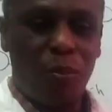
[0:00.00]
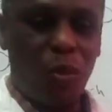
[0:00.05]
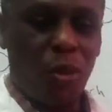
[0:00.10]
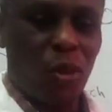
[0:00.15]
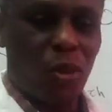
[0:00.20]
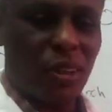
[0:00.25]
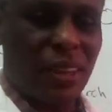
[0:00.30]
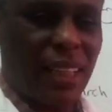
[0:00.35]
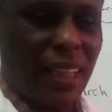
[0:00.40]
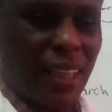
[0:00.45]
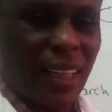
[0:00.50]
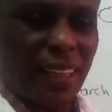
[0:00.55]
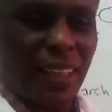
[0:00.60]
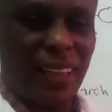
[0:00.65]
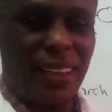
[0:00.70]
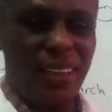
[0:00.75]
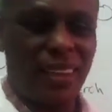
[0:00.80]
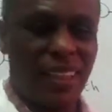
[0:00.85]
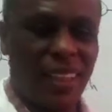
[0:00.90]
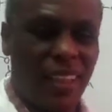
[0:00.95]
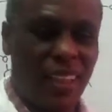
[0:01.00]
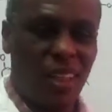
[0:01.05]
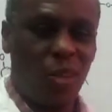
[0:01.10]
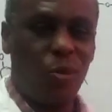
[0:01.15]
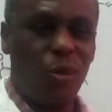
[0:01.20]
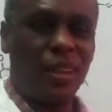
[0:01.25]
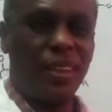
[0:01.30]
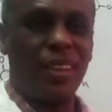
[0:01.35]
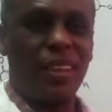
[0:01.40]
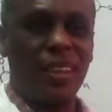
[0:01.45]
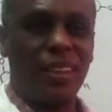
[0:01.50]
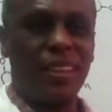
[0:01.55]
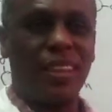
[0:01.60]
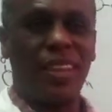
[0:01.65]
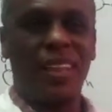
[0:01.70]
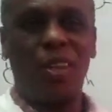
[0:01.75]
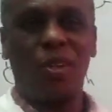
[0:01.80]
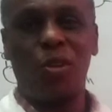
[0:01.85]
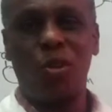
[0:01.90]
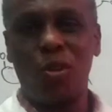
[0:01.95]
monosaccharides, which is
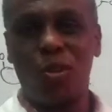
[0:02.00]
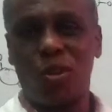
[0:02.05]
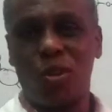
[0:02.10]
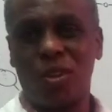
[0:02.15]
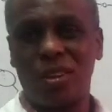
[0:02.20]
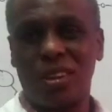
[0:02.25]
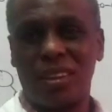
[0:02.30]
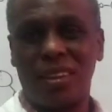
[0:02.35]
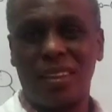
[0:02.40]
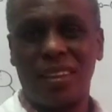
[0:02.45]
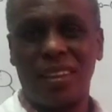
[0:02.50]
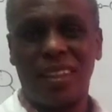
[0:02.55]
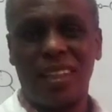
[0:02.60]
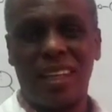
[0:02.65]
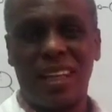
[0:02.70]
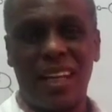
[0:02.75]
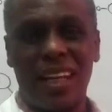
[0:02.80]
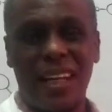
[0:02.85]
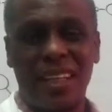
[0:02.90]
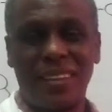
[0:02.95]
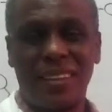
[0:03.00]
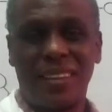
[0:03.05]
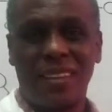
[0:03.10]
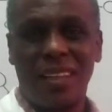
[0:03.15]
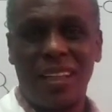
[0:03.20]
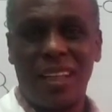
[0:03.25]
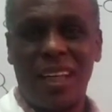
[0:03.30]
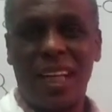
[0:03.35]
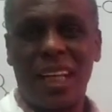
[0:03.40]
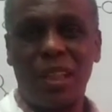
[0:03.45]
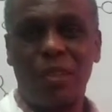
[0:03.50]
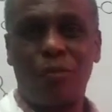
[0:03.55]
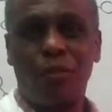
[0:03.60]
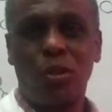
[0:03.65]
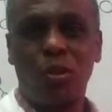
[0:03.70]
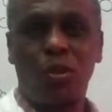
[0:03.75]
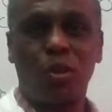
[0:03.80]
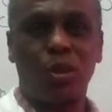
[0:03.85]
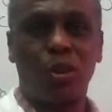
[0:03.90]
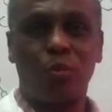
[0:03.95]
glucose and
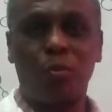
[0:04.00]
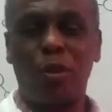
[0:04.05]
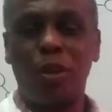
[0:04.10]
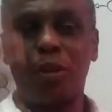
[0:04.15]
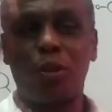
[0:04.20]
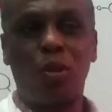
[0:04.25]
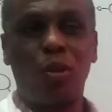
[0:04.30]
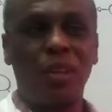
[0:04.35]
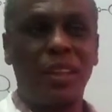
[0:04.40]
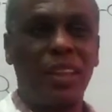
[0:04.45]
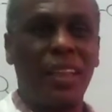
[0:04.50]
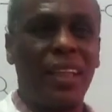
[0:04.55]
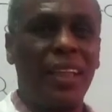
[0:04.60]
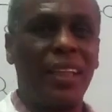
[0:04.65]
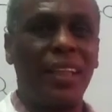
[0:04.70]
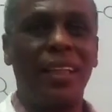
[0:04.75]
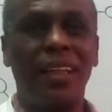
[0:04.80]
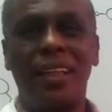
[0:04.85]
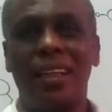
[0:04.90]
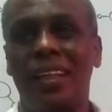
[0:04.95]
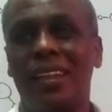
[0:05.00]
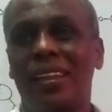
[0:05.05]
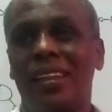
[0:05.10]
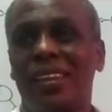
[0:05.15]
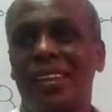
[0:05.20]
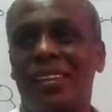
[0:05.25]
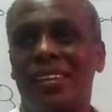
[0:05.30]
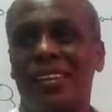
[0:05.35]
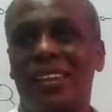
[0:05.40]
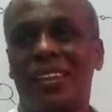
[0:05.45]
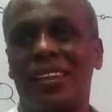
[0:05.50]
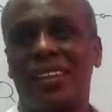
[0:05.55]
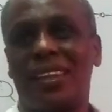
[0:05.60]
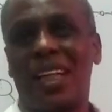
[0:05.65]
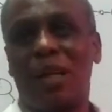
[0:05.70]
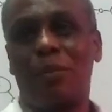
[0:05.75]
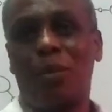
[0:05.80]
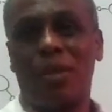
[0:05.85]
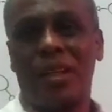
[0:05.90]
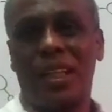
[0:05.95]
fructose. Both contain 6
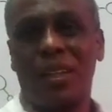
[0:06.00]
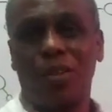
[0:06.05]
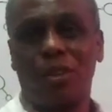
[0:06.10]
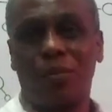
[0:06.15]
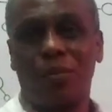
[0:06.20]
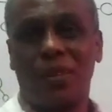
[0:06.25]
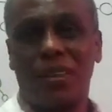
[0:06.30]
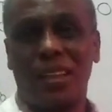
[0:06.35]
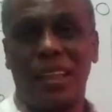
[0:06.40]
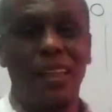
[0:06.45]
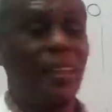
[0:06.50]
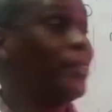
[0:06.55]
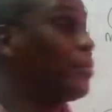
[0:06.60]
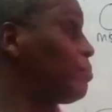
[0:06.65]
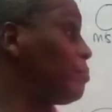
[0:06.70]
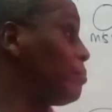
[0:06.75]
carbon atoms. Yeah,